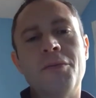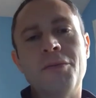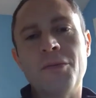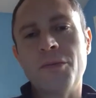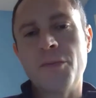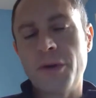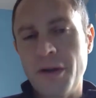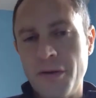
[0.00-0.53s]

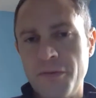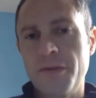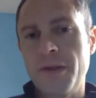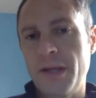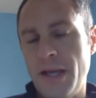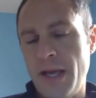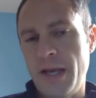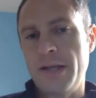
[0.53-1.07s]
Whatever the
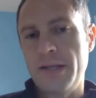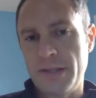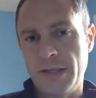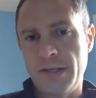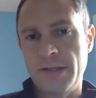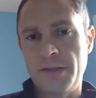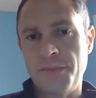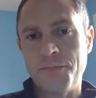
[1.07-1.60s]
case
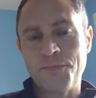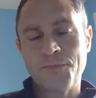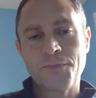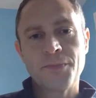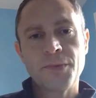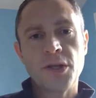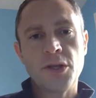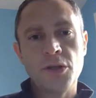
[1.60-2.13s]
is,
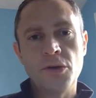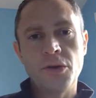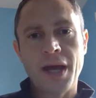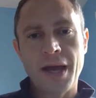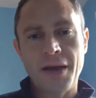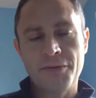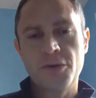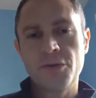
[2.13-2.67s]
you
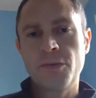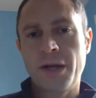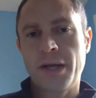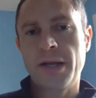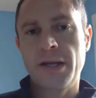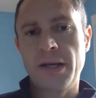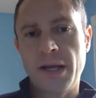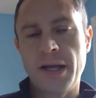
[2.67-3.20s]
have to
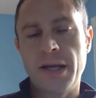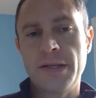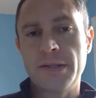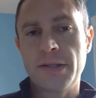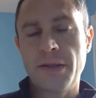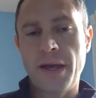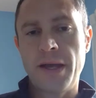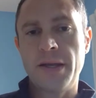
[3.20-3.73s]
recognize
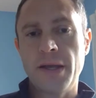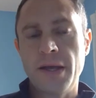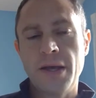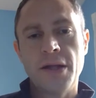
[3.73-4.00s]
that